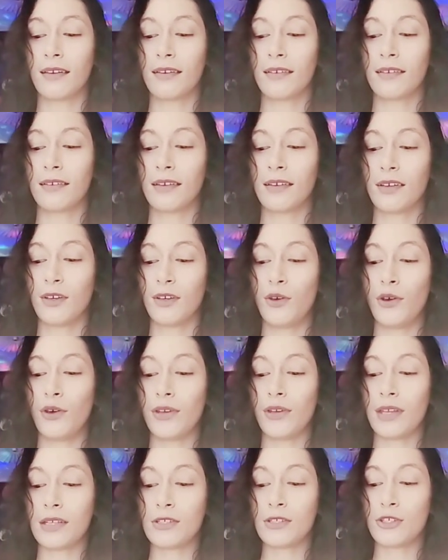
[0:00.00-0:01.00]
good
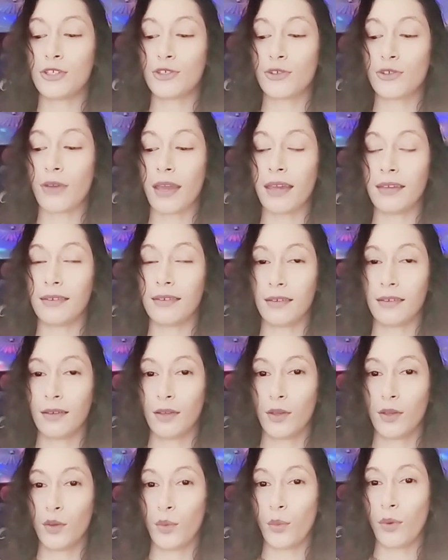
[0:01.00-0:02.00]
and straight
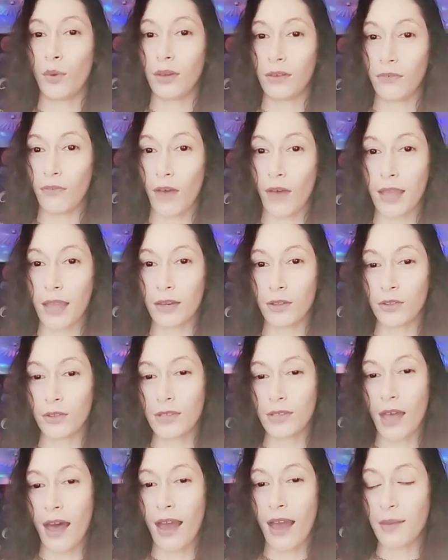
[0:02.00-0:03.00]
one final
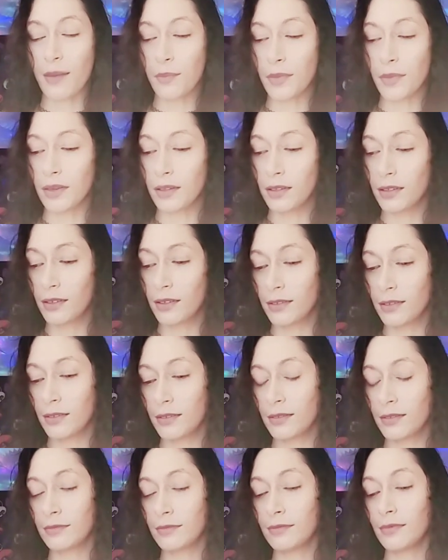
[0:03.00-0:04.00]
time.
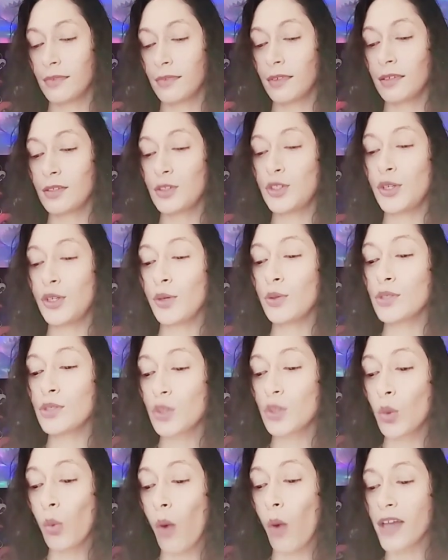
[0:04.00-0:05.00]
Two
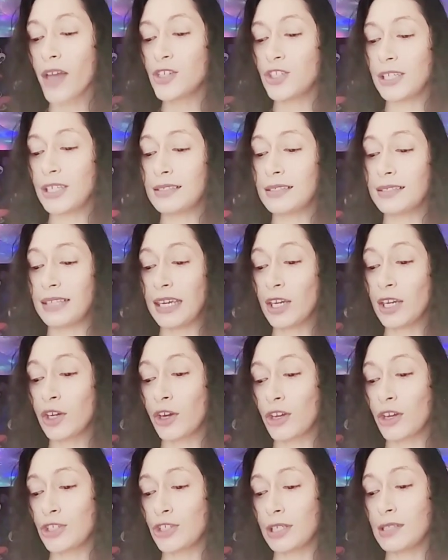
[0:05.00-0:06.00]
squashy sea
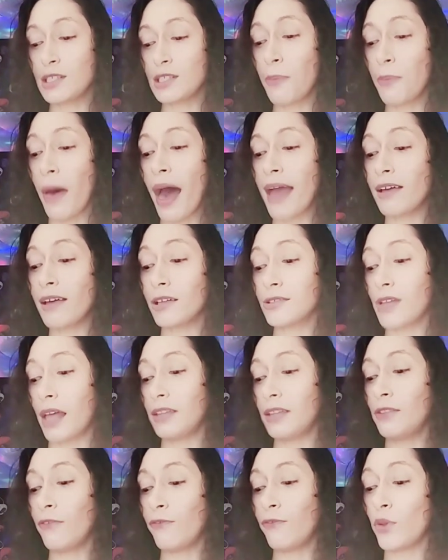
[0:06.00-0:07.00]
cushions piled on the
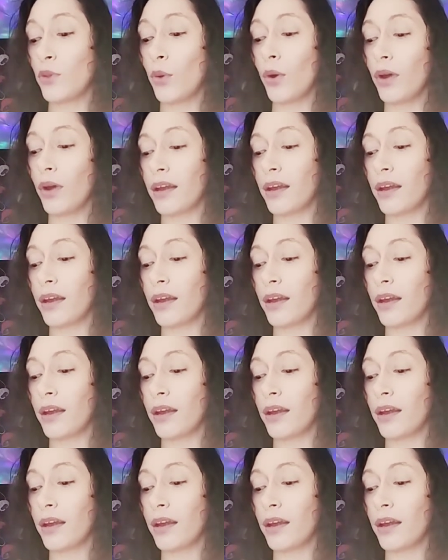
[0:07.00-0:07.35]
floor.